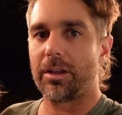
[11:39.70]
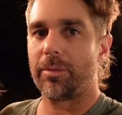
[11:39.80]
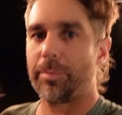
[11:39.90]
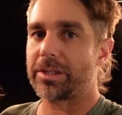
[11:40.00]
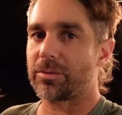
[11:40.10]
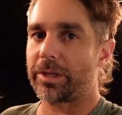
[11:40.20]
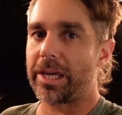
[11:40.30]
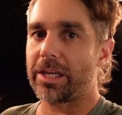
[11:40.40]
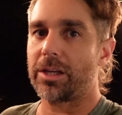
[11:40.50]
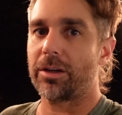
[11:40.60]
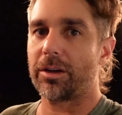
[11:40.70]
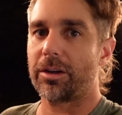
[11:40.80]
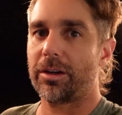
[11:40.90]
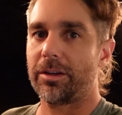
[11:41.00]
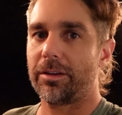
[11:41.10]
Pigs will get here,
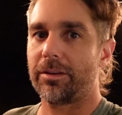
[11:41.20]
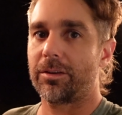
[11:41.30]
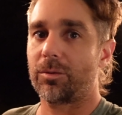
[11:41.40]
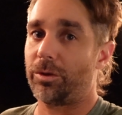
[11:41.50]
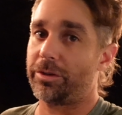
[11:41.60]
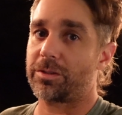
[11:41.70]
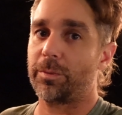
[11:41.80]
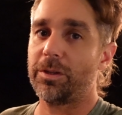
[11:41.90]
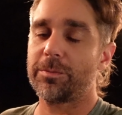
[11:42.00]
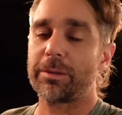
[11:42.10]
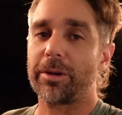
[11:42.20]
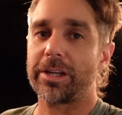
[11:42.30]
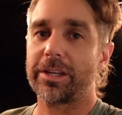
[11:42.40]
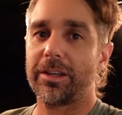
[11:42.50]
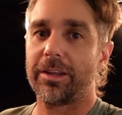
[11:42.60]
well, they're supposed to be
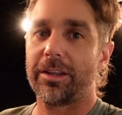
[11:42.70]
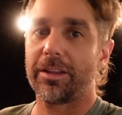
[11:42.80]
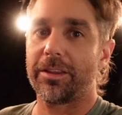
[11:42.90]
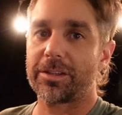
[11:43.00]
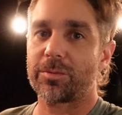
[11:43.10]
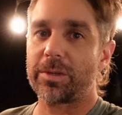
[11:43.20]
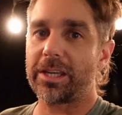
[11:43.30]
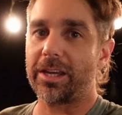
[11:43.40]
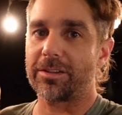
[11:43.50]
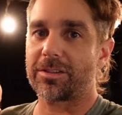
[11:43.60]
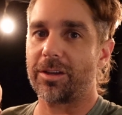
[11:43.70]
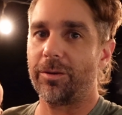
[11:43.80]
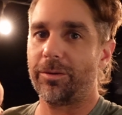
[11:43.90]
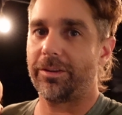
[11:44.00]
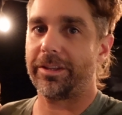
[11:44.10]
ready this weekend,
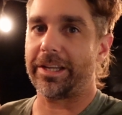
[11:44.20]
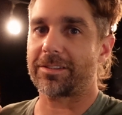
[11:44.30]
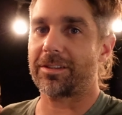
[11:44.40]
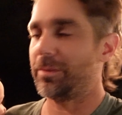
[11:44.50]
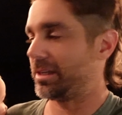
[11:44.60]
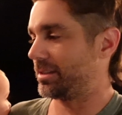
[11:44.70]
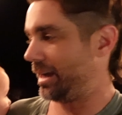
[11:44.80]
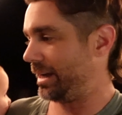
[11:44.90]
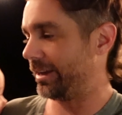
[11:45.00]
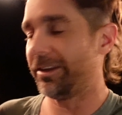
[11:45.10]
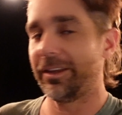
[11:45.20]
so that's gonna be exciting.